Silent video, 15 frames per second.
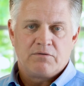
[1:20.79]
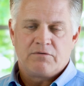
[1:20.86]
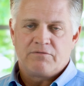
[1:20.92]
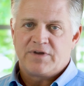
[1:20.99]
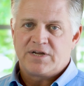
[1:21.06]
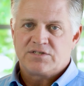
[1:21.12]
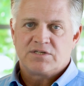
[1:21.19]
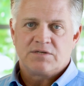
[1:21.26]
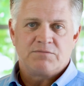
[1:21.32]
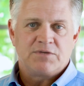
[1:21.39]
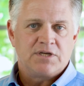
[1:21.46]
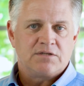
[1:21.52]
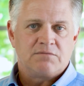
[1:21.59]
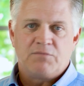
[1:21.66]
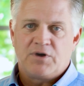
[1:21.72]
We've asked them to
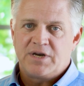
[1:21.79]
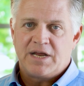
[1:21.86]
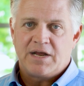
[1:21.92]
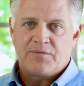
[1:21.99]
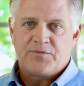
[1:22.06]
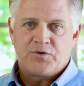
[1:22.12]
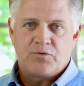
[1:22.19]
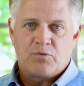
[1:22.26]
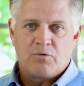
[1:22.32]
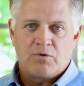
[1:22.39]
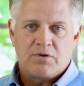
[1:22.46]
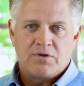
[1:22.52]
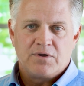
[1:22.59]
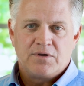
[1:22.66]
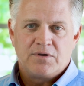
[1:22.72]
get the money out the
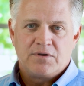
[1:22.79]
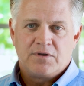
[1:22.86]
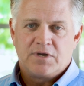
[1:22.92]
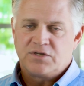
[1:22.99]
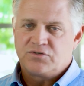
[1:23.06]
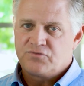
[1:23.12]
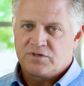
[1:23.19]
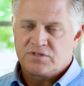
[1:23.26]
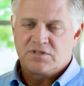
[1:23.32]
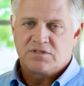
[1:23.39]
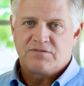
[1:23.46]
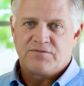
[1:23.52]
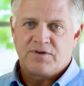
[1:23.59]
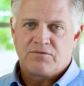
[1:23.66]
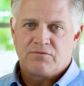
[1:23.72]
door and trust that
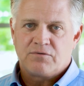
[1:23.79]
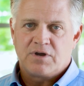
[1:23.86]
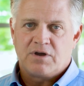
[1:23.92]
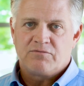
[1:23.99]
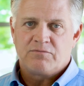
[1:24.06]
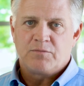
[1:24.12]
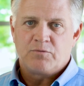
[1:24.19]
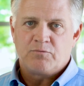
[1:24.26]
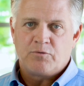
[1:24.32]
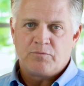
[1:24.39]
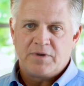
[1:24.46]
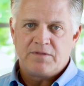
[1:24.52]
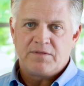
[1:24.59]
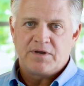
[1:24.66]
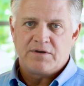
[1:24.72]
the federal government will
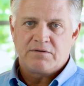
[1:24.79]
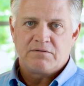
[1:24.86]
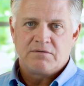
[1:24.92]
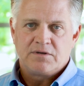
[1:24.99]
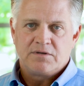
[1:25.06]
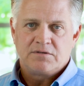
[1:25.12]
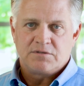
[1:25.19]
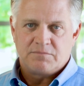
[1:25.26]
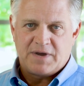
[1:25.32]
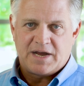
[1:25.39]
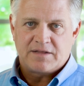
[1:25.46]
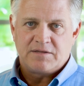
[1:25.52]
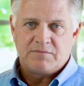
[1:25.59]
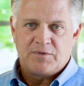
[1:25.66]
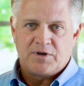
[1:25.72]
be there to
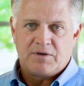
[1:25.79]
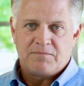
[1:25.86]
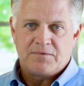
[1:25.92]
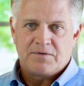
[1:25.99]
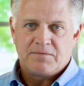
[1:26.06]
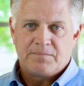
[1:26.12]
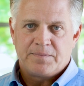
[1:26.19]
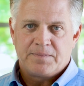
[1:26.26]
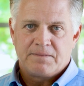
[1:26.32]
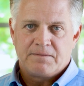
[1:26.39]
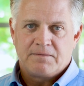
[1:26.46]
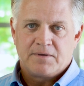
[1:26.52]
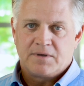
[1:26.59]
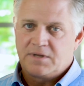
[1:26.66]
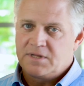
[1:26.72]
back them up.
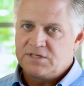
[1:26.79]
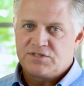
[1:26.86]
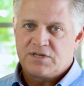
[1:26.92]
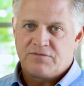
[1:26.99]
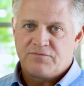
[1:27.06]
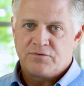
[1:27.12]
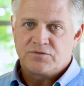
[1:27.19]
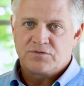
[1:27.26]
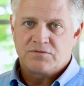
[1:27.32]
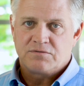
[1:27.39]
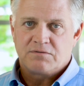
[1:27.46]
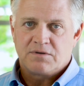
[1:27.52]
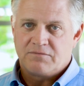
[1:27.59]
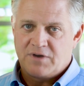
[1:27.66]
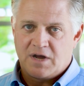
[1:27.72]
And these efforts
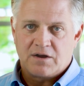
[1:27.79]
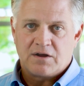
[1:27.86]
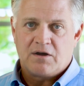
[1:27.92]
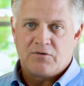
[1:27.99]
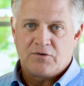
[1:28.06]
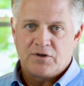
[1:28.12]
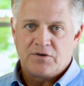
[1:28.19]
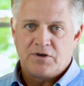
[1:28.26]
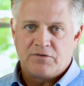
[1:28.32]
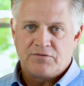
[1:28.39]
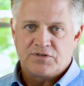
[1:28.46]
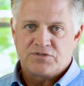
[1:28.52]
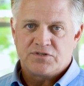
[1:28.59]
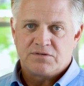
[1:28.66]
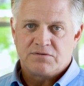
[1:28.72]
have not gone
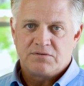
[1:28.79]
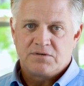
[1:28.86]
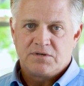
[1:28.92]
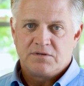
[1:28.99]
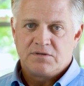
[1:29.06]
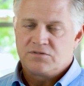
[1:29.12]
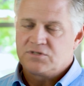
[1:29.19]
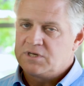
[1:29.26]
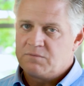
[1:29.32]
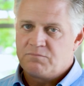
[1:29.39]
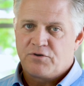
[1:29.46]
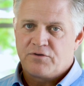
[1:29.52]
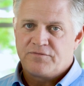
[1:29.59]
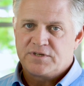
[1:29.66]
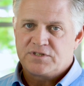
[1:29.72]
unnoticed. It's an
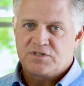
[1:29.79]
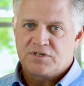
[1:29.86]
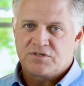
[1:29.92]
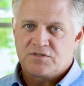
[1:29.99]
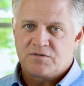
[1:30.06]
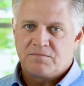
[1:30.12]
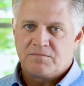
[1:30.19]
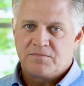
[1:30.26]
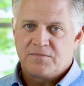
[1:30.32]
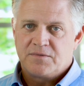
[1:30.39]
imperfect system,